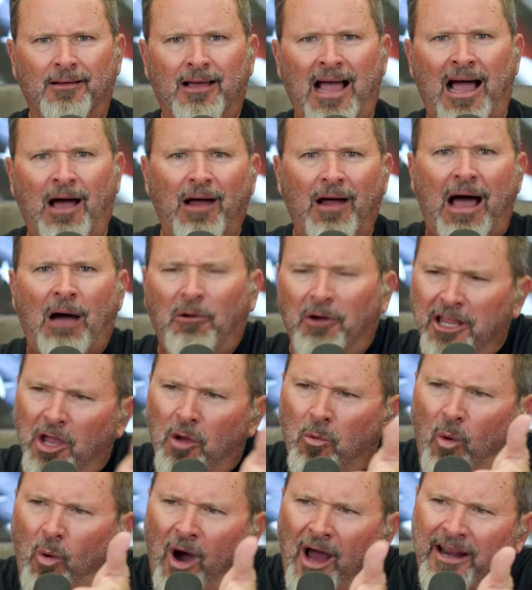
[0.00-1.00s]
How, how are
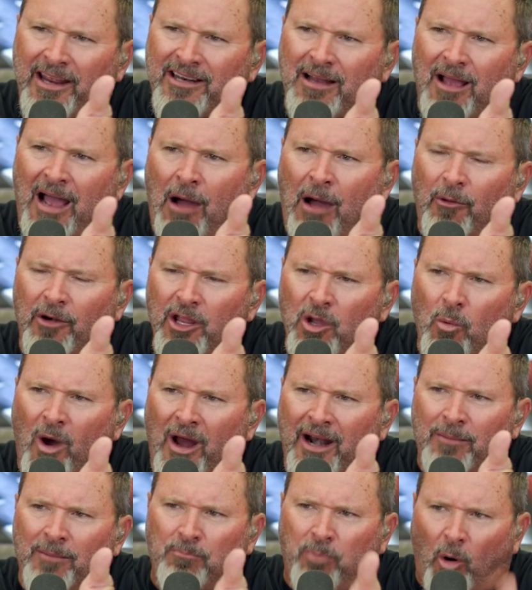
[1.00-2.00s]
you wanting how are you
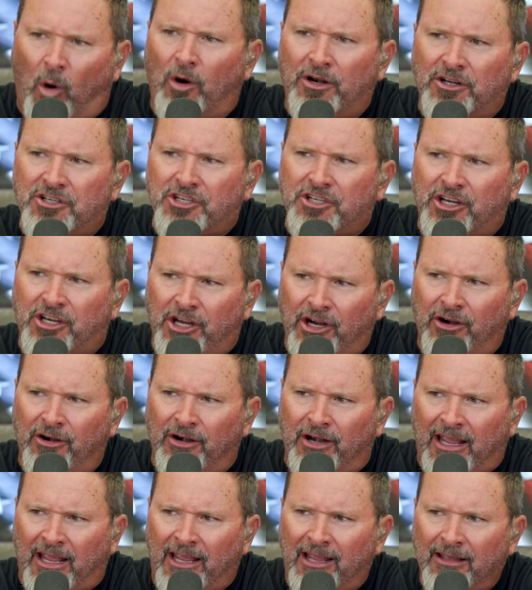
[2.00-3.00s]
wanting border
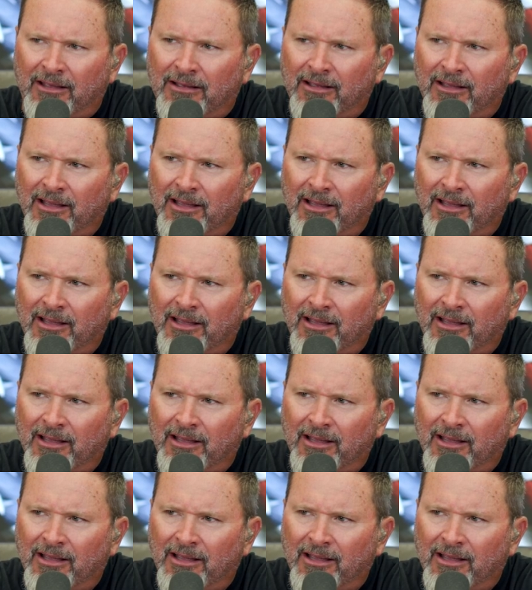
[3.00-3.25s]
security